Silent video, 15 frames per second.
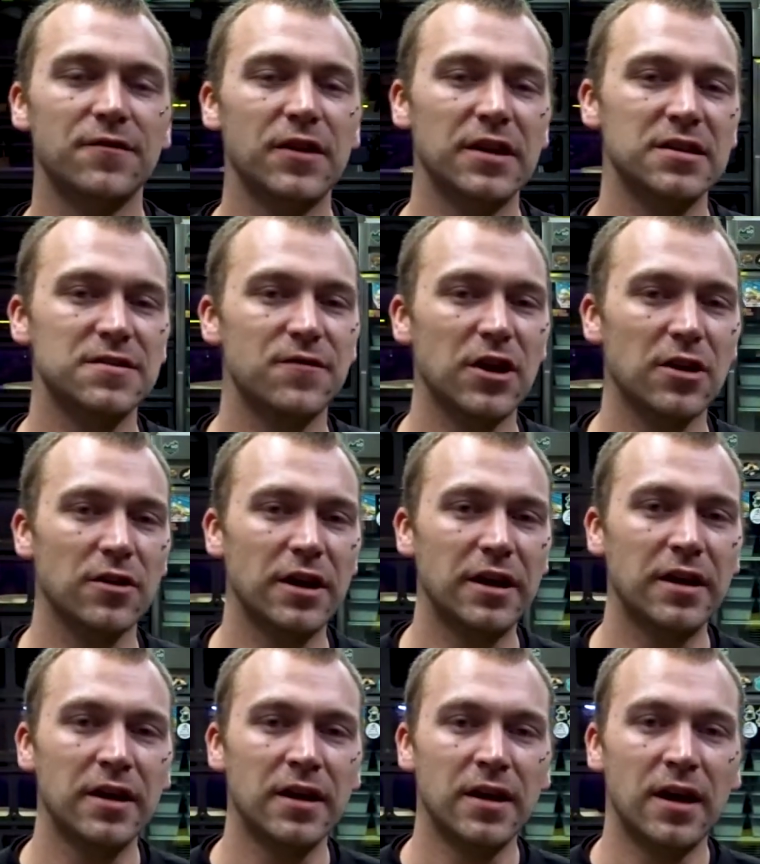It's
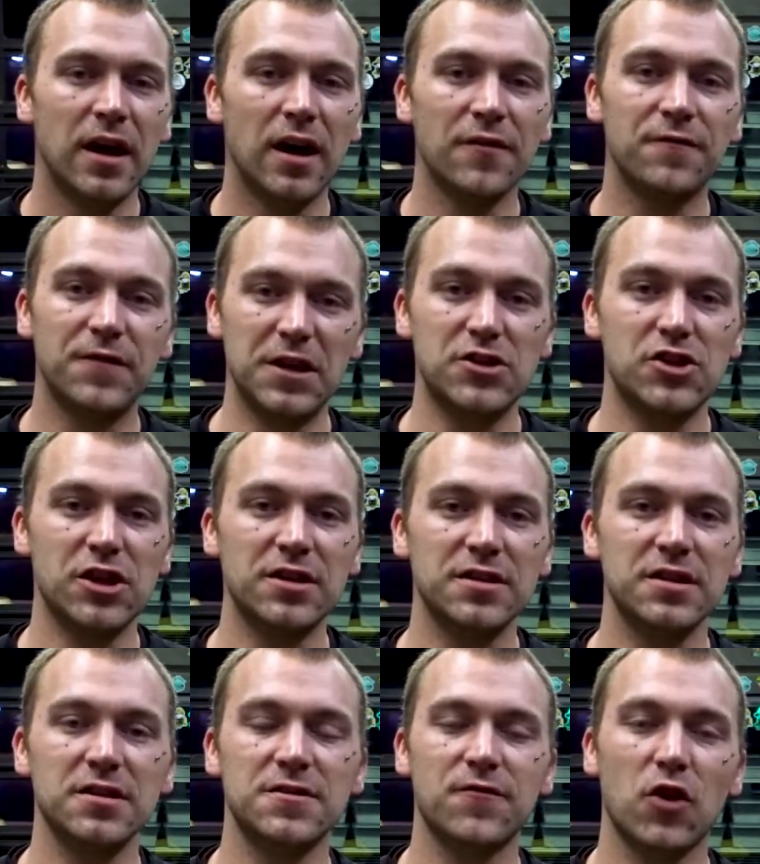very efficient
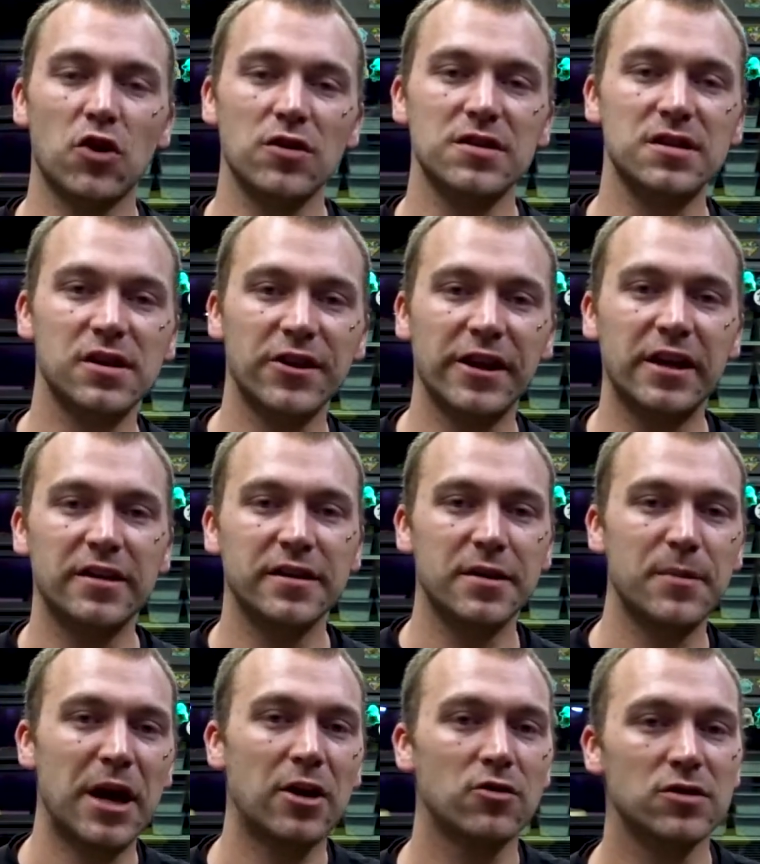as far as cleaning them
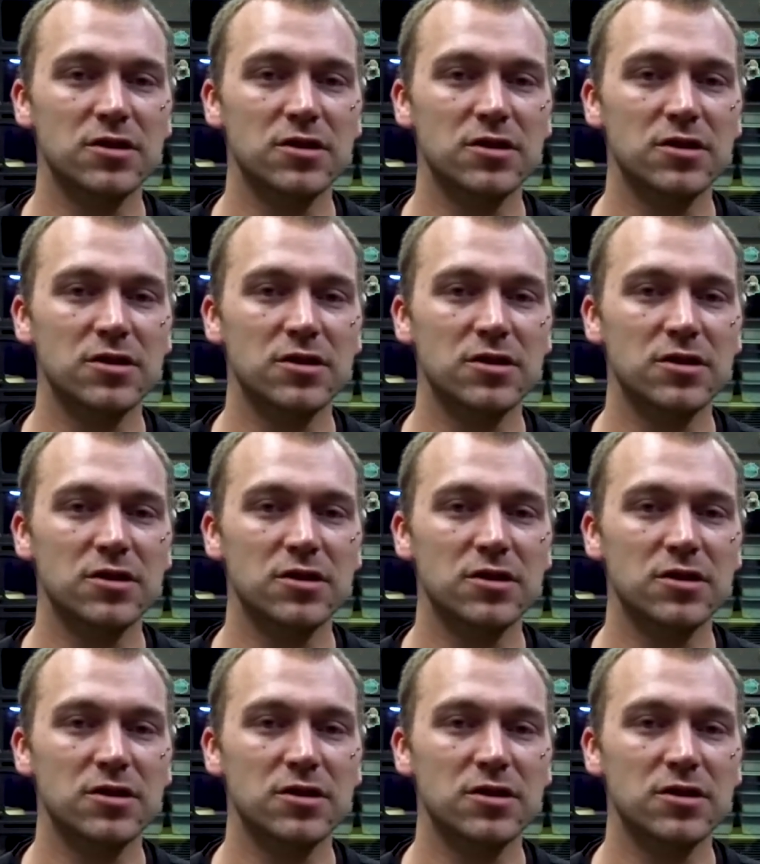out,